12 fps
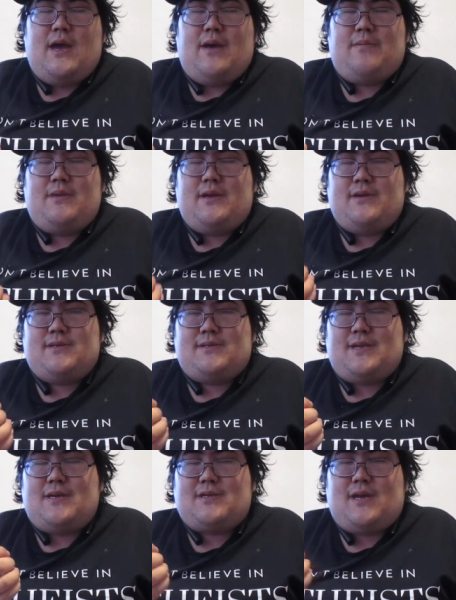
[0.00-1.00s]
I mean,
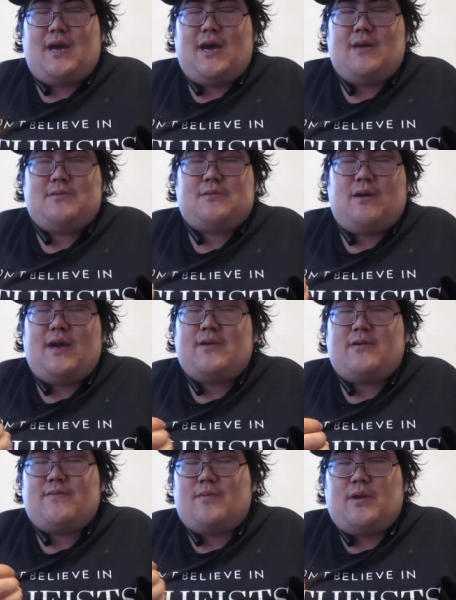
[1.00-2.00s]
there's times where I
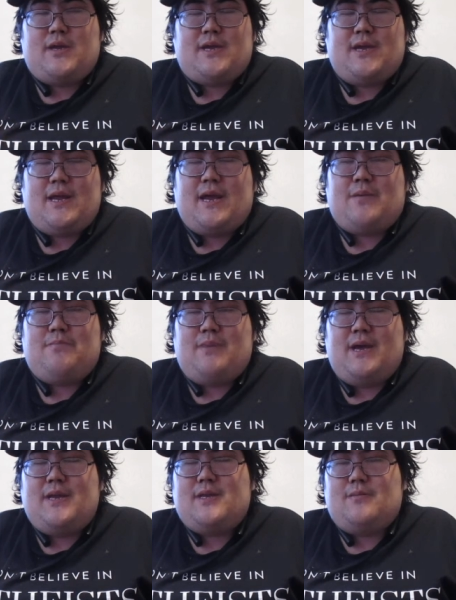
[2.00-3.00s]
don't even want to get out of
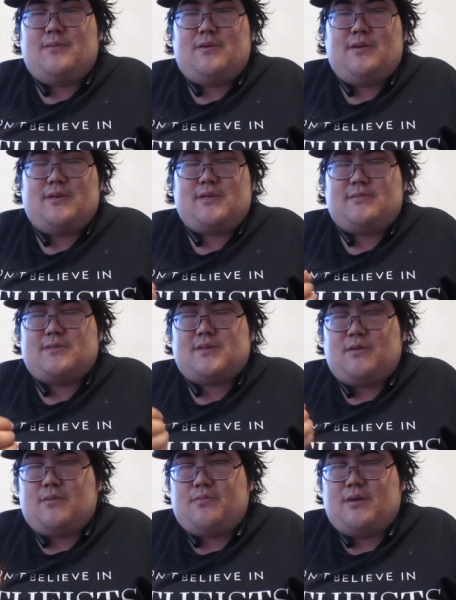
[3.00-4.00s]
bed in the morning because I'm
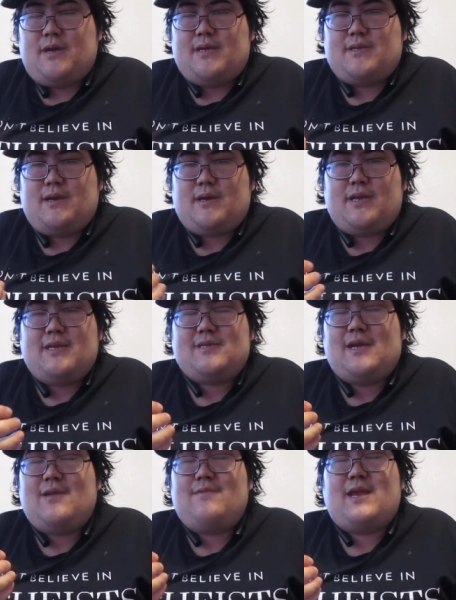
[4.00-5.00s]
so depressed. And it's
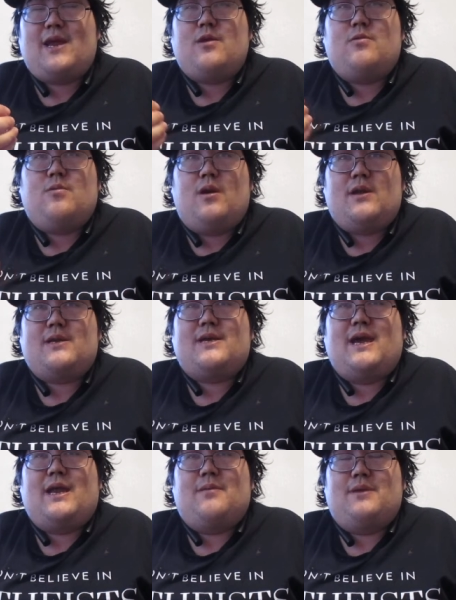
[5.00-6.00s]
not even that I don't want to
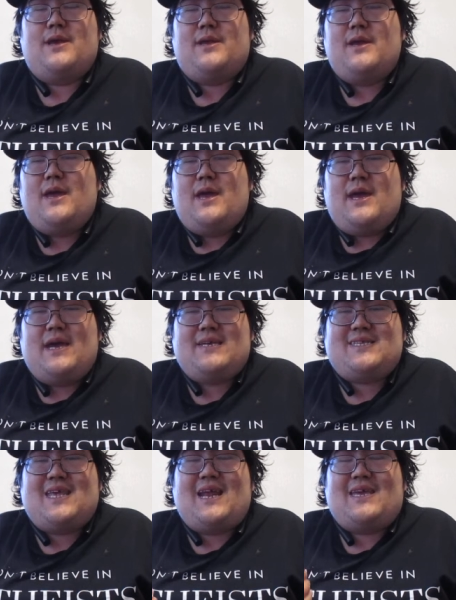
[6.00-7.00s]
get out of bed;
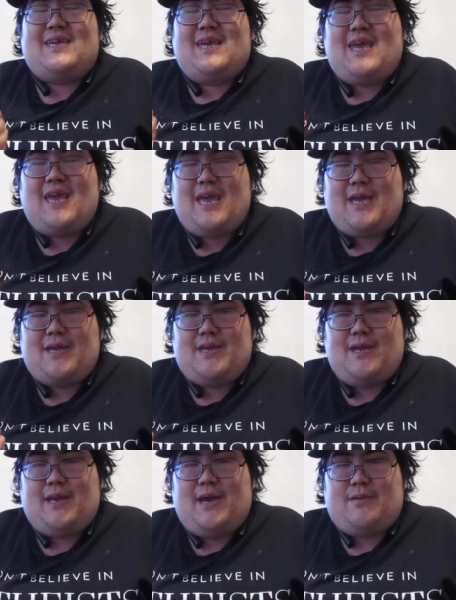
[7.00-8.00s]
it's that I can't
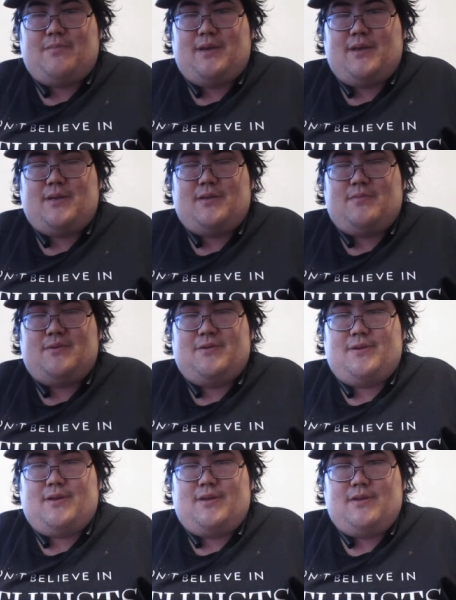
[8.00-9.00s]
get out of bed in the
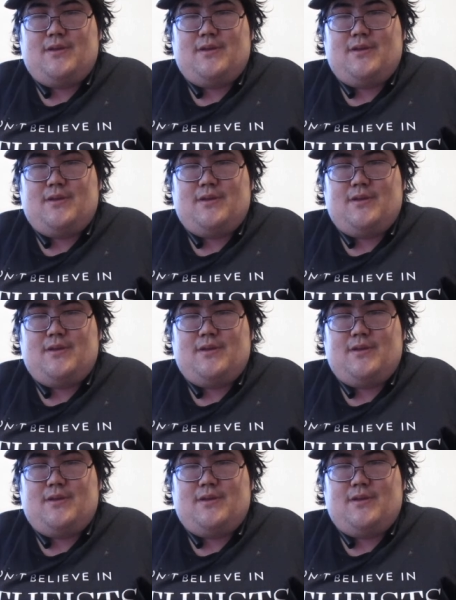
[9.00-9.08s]
morning.